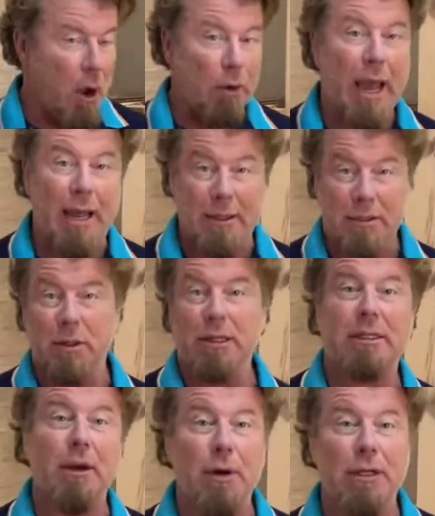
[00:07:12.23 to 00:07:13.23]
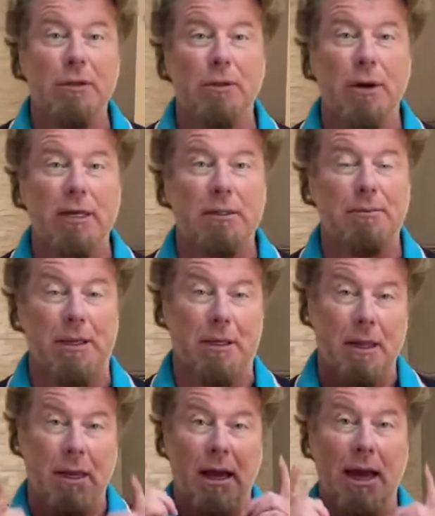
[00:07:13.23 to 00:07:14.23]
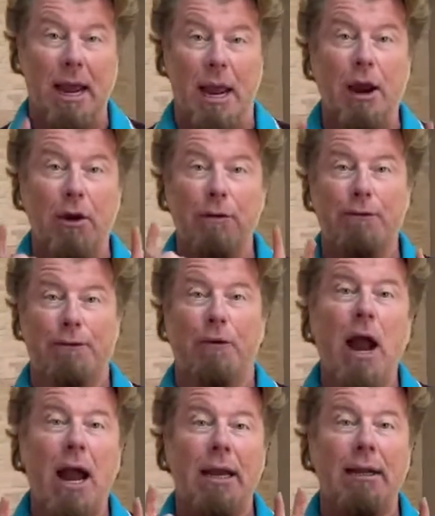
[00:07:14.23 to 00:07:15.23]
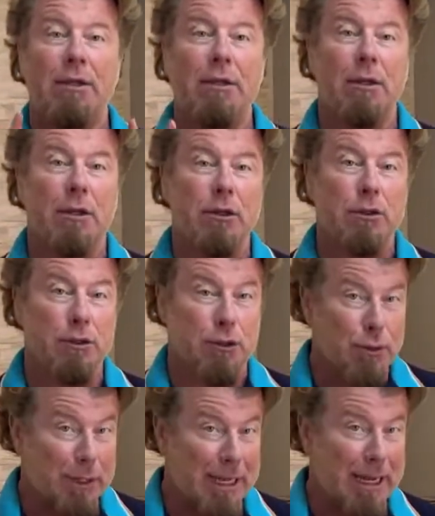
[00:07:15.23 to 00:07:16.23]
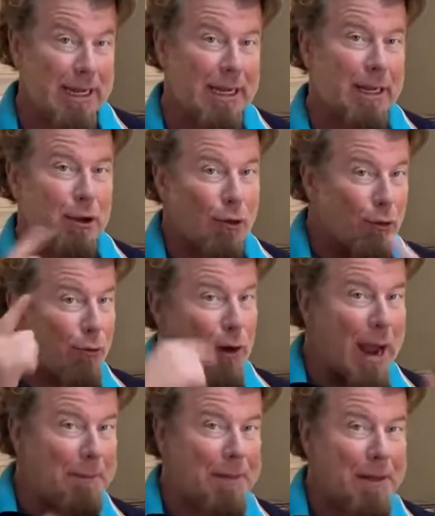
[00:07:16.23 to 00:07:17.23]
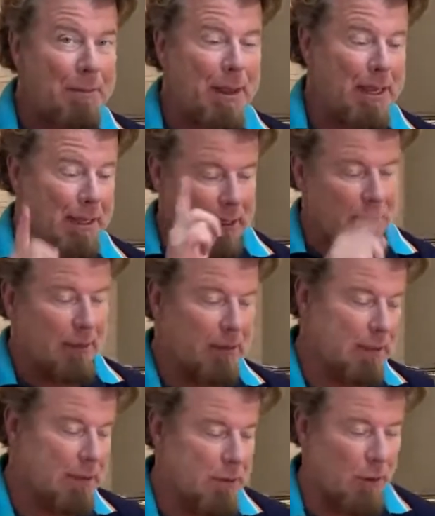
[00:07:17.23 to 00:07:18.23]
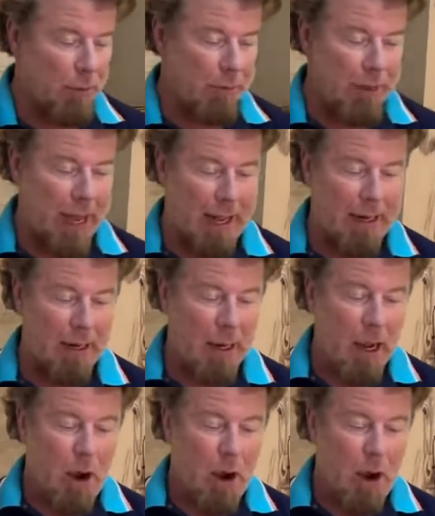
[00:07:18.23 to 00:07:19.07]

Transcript: Okay, so let's get right to the recipe. Air fried zucchini wrapped in bacon. Let's start with that.